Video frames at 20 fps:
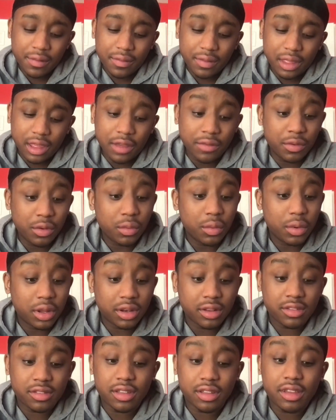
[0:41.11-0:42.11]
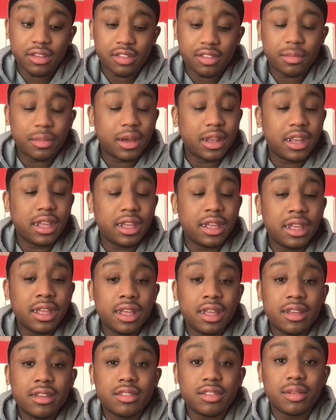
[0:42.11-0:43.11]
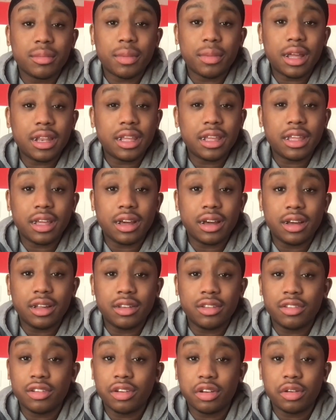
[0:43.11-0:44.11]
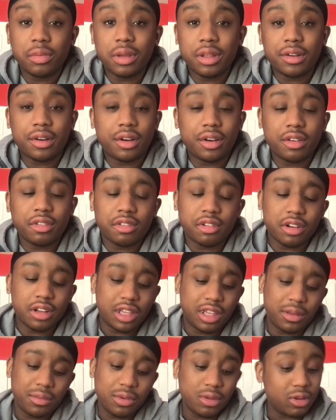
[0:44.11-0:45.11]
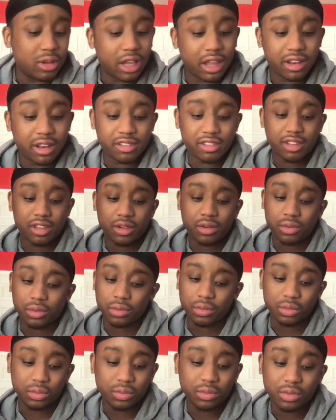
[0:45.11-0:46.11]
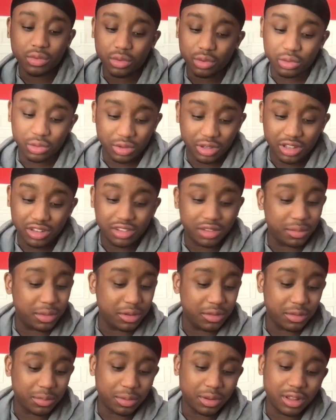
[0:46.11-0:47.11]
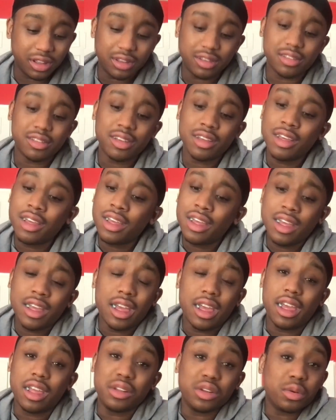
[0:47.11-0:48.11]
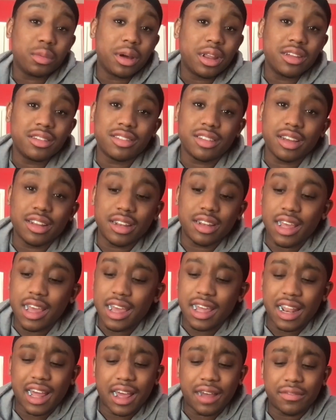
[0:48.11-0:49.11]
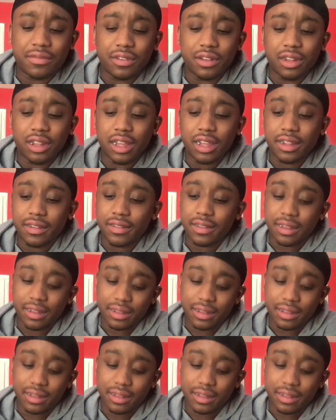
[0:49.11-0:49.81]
if you want to say somebody deserved to be in the All-Star game, you gotta say who needs to be replaced. And nobody said that, and I feel like